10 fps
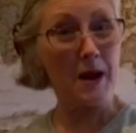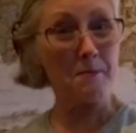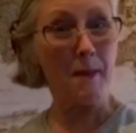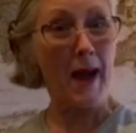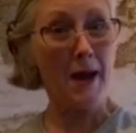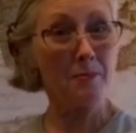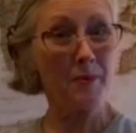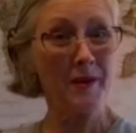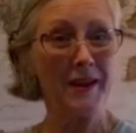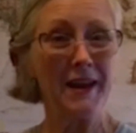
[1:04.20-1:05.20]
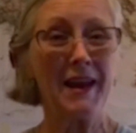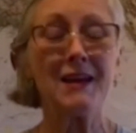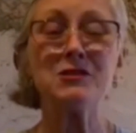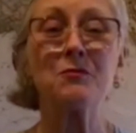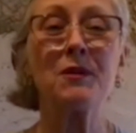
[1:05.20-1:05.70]
map
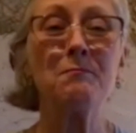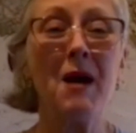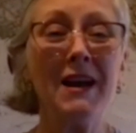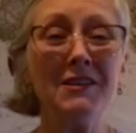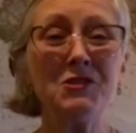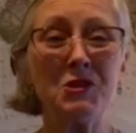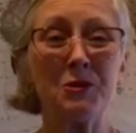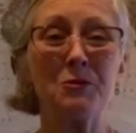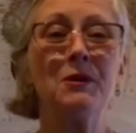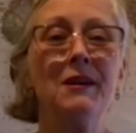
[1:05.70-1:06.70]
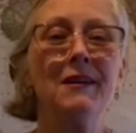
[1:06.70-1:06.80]
and to remind you